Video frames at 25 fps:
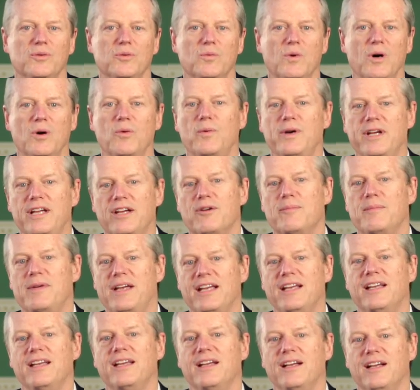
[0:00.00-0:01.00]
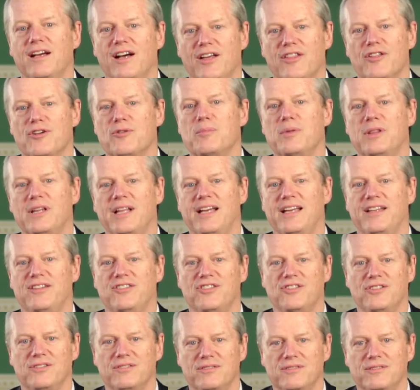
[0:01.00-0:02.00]
while we are making other
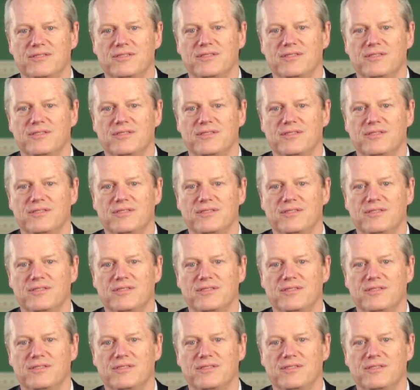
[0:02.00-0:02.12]
plans.